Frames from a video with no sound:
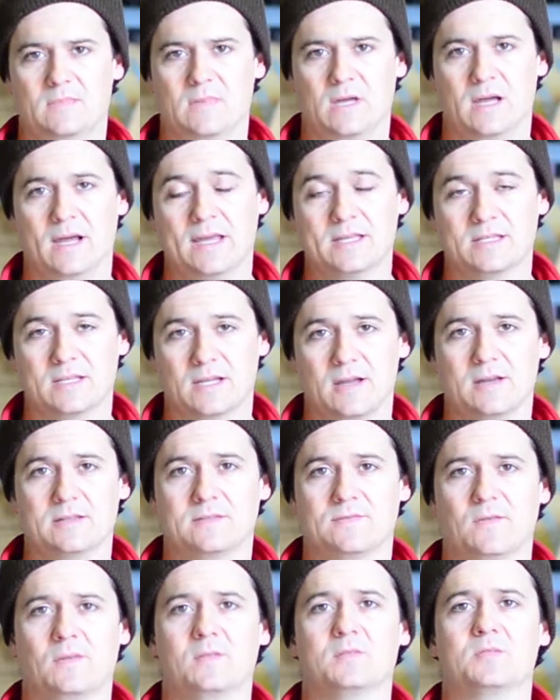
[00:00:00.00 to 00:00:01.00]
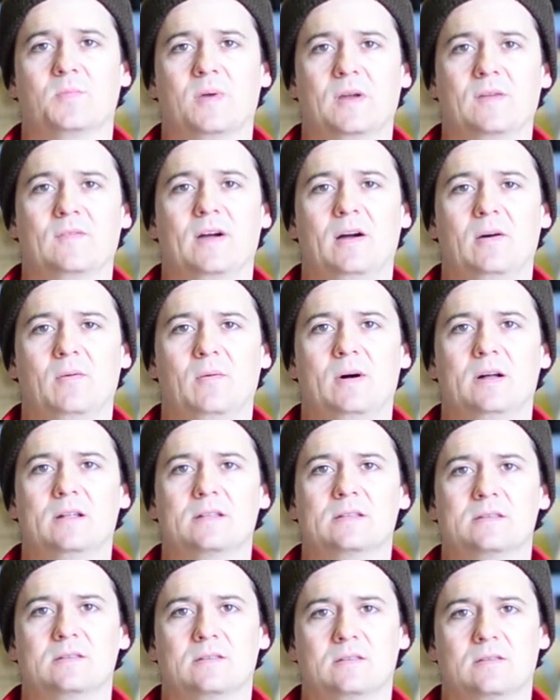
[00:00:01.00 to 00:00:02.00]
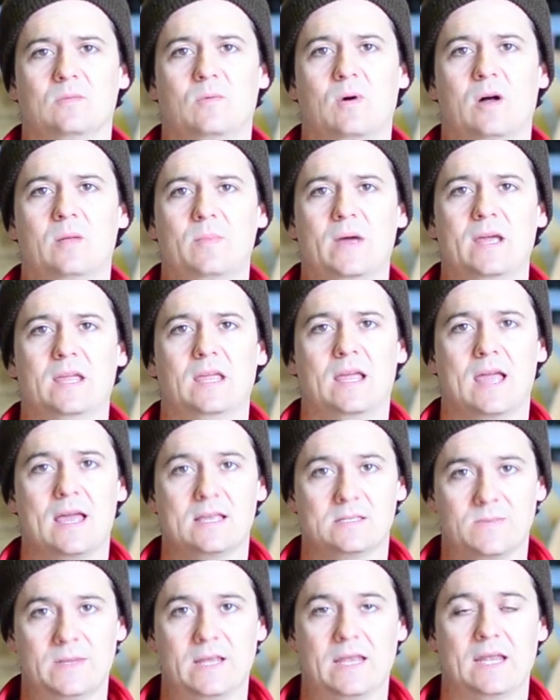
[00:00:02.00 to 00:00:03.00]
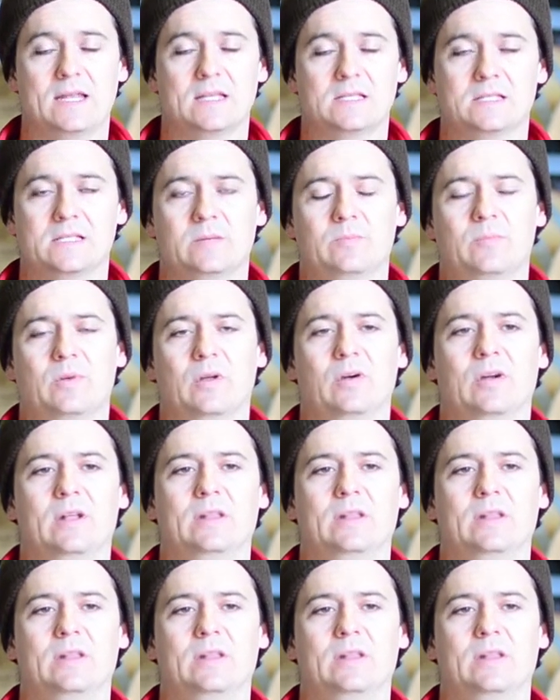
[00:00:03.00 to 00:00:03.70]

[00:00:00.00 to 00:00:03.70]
I guess it goes for all Vale wines that the winemaking has been getting simpler,